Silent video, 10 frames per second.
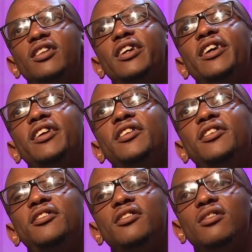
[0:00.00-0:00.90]

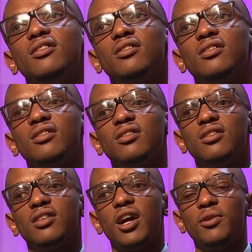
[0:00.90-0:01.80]
And
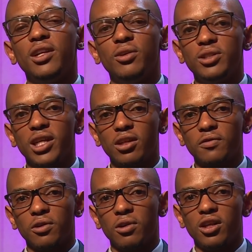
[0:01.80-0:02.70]
I really don't take it
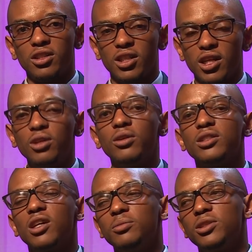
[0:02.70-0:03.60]
for granted. I know
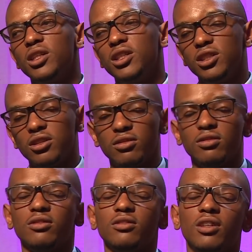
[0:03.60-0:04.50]
at some stage
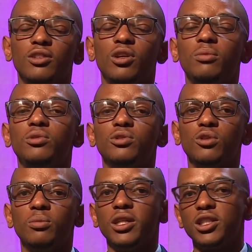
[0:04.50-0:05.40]
I troubled you
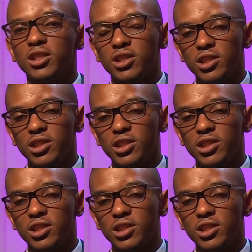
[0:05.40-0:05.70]
so much, it